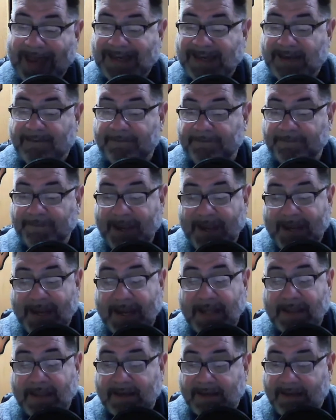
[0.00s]
and
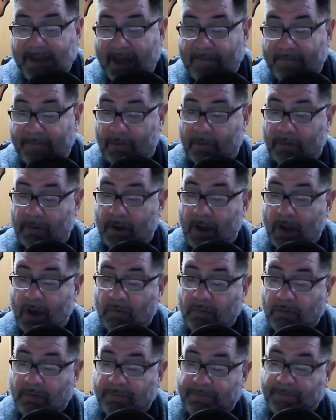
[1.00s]
defeating the devil,
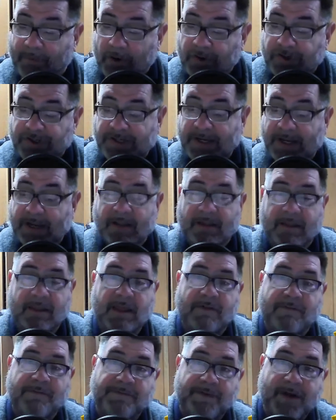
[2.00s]
reversing
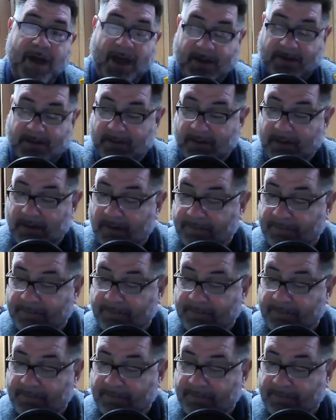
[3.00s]
the effect